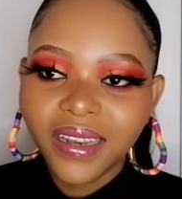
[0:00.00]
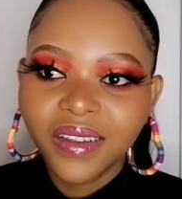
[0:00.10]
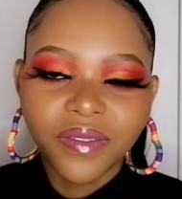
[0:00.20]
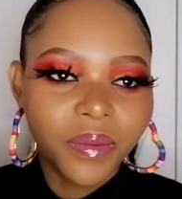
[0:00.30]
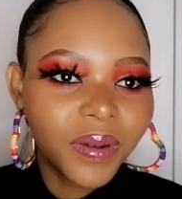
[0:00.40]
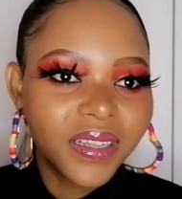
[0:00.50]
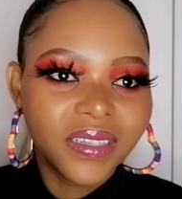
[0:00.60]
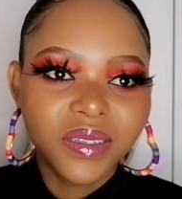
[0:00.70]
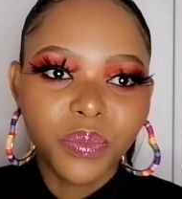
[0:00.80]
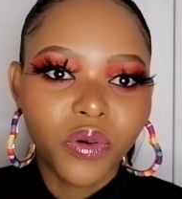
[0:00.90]
I never
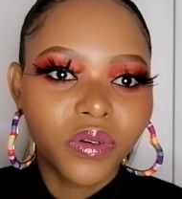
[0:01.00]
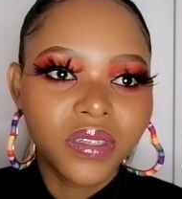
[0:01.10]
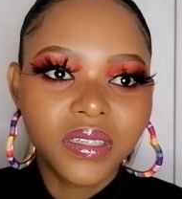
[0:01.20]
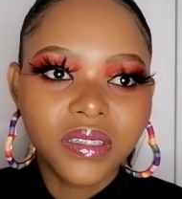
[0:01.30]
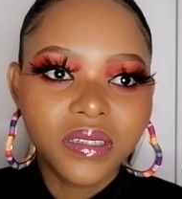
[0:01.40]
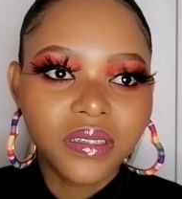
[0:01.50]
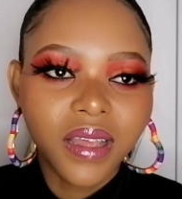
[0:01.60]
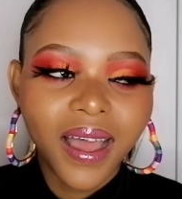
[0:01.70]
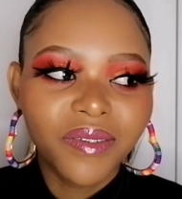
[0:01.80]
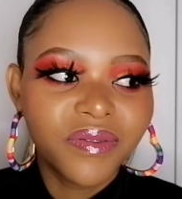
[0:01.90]
played sports.
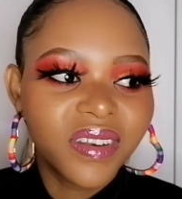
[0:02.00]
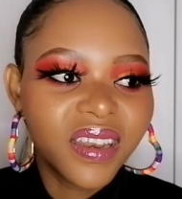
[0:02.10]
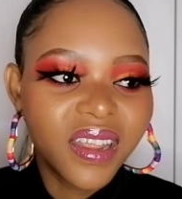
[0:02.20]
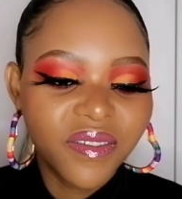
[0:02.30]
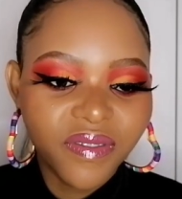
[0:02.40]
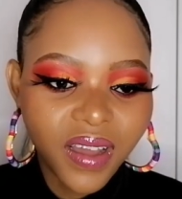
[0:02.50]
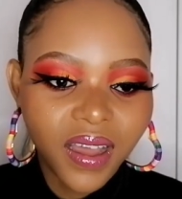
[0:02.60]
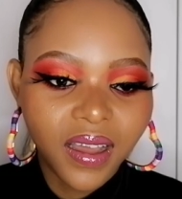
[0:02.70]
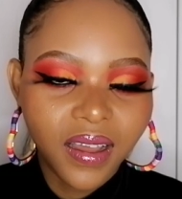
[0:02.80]
I've never.